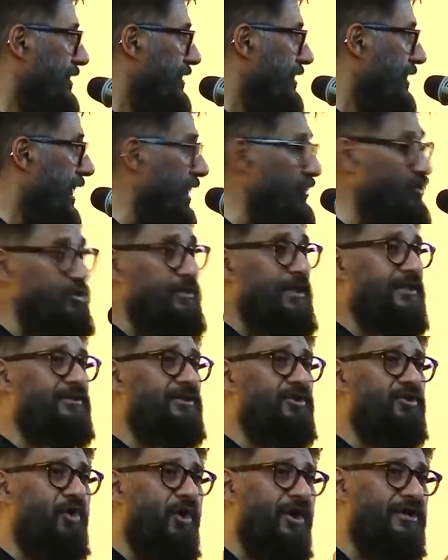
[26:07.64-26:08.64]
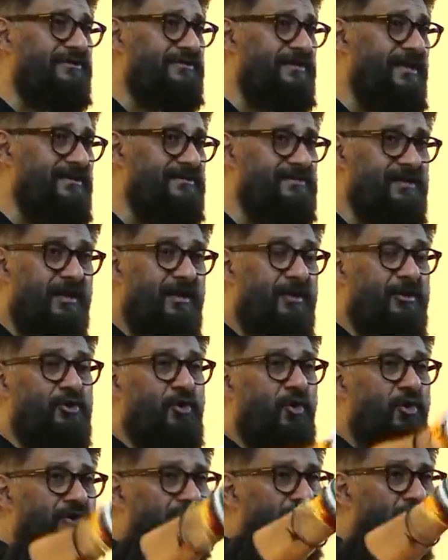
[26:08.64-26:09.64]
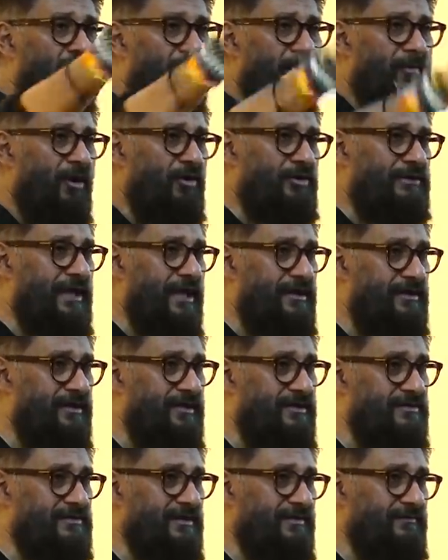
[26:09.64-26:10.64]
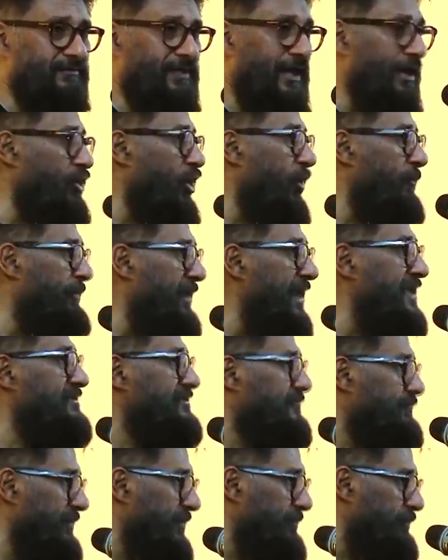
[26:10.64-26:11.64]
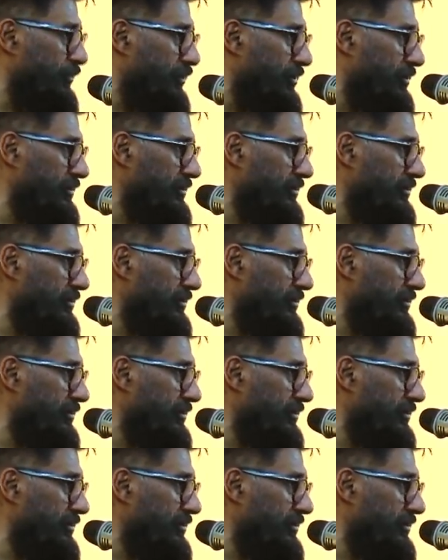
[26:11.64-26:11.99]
Arundhati Roy says, don't talk about terrorism, they are oppressed people.